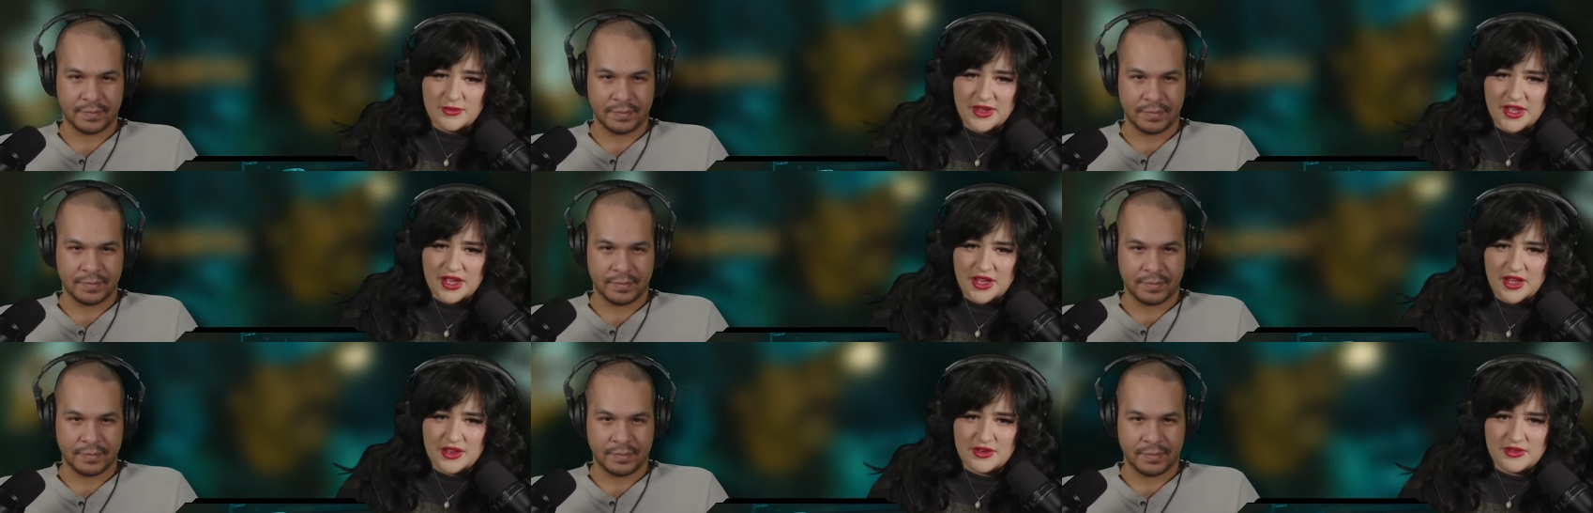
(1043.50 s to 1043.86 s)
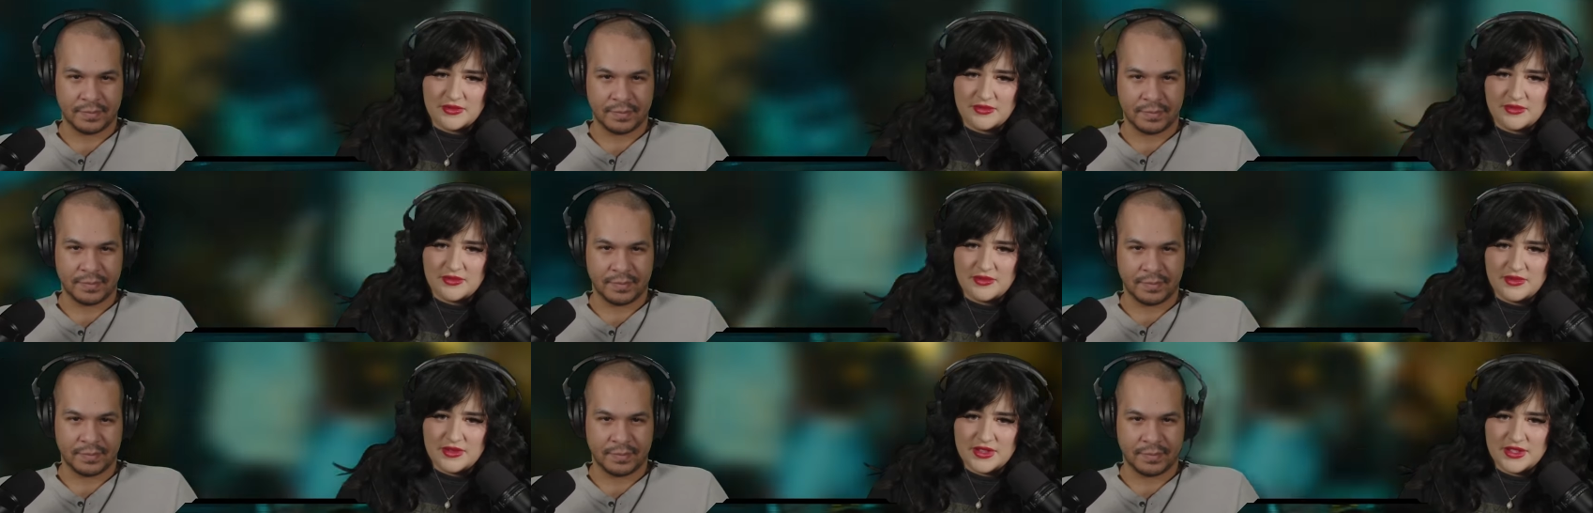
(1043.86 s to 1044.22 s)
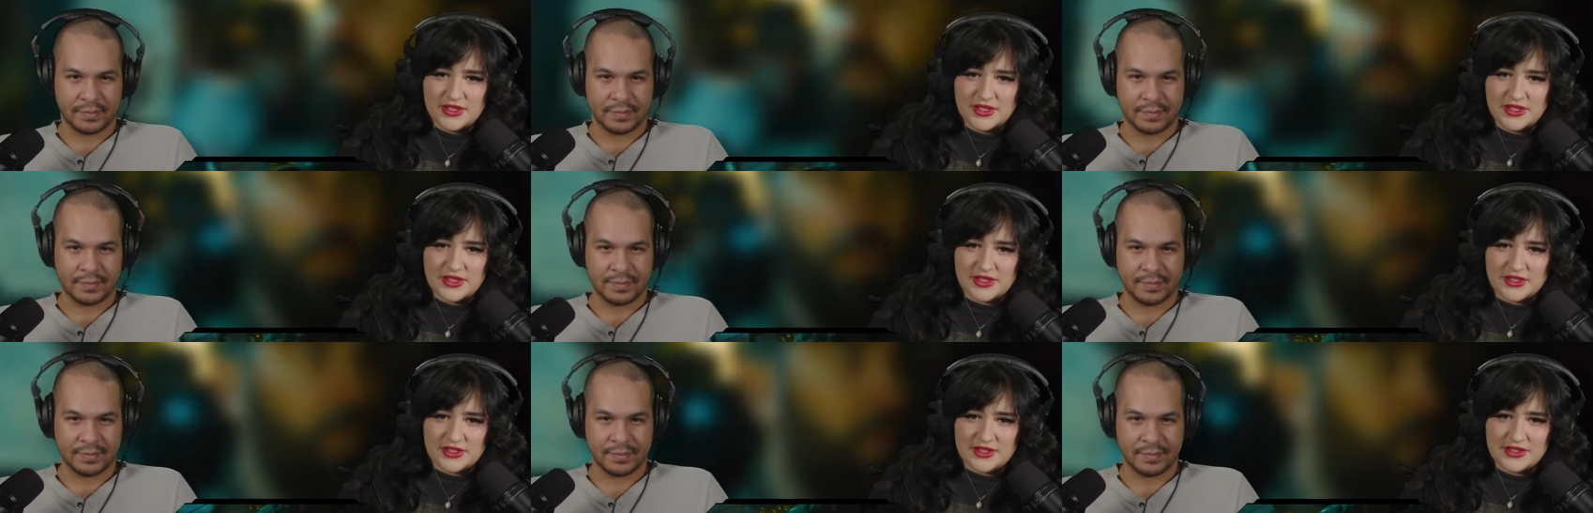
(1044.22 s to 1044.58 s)
Speaker 1: God. Is
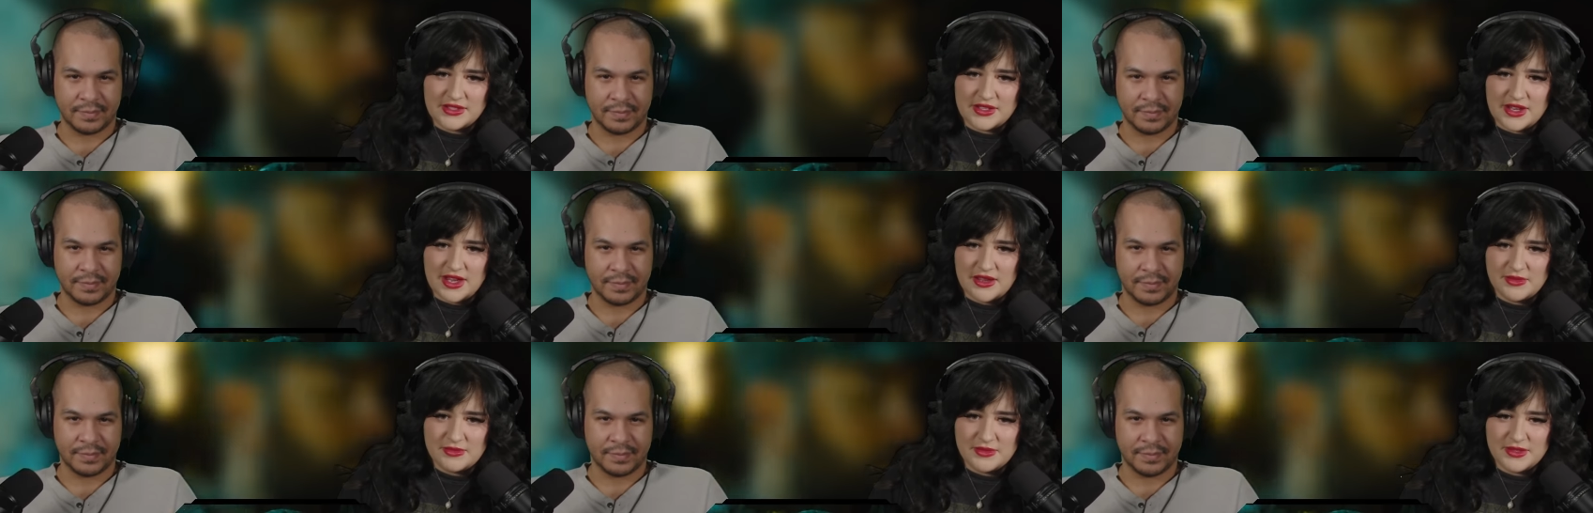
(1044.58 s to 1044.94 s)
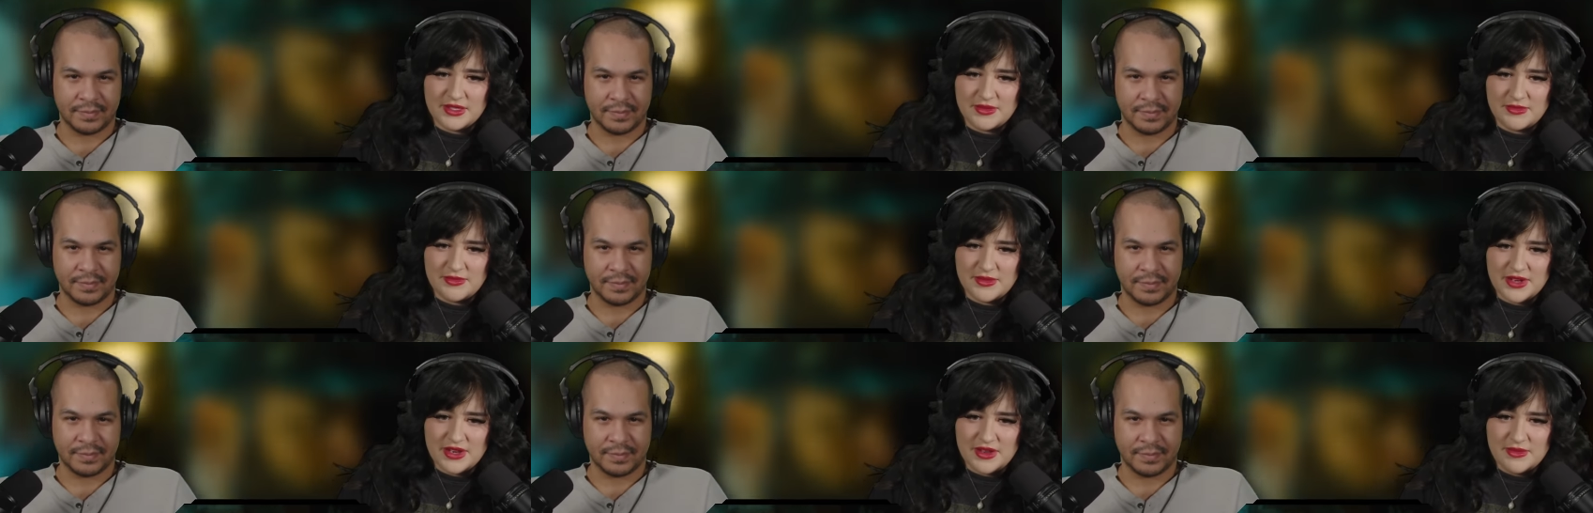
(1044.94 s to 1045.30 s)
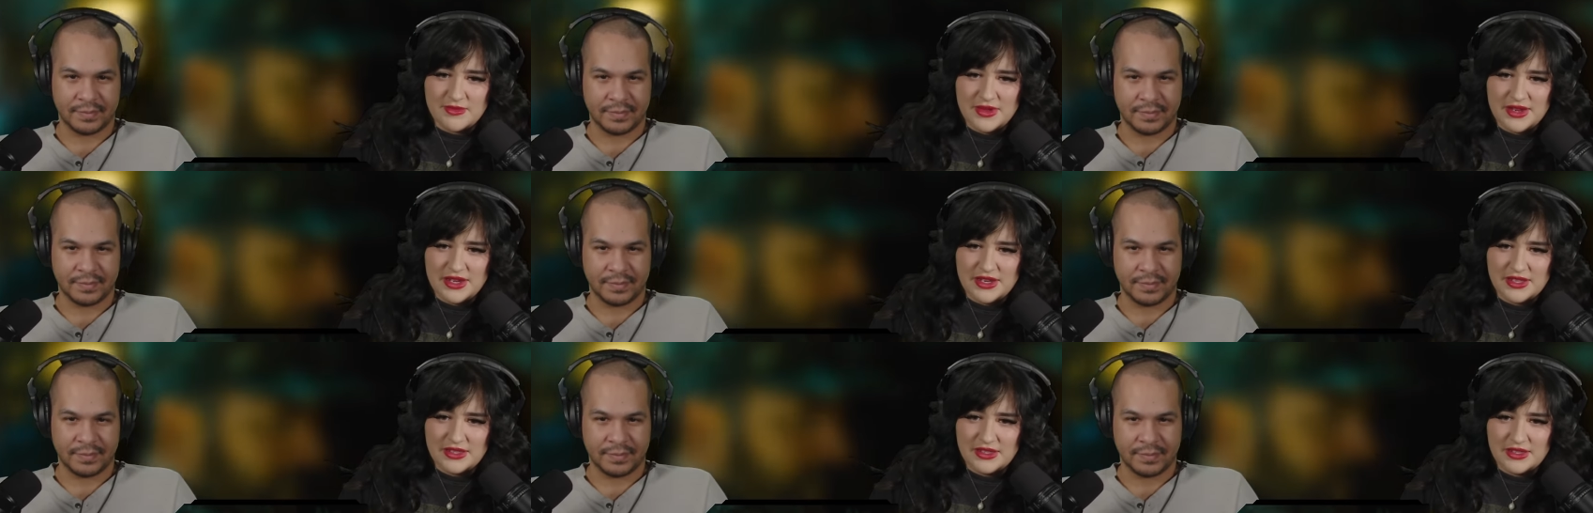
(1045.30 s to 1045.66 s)
he going to stab somebody
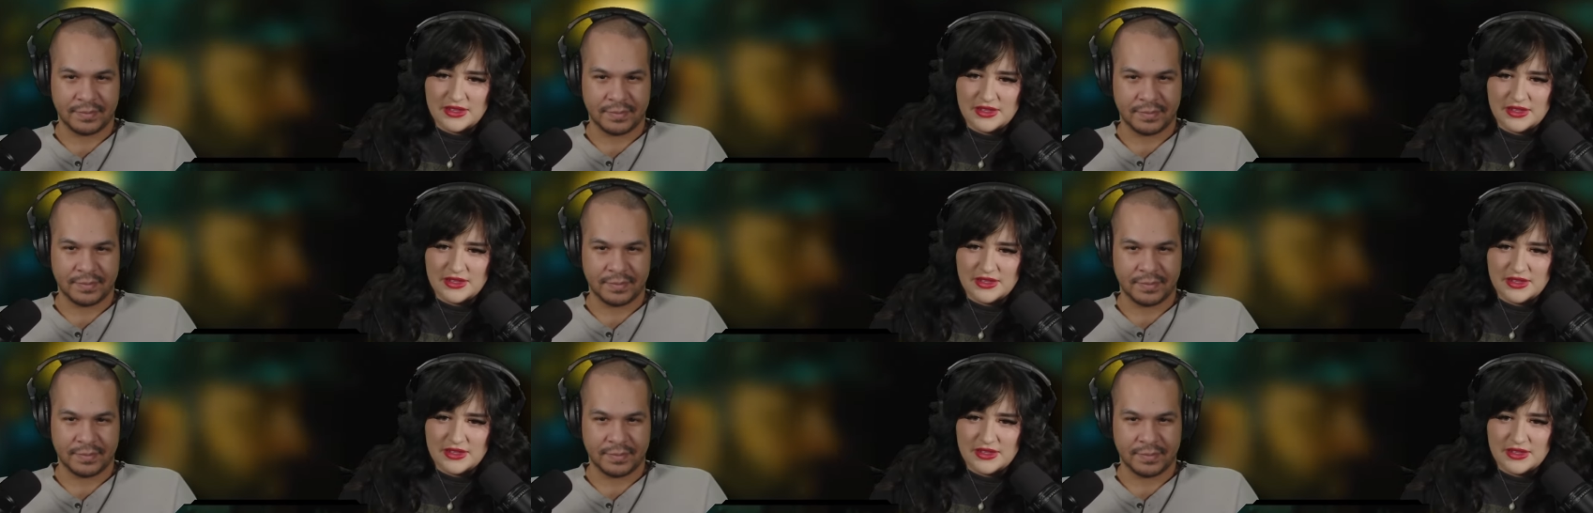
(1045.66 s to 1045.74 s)
immediately?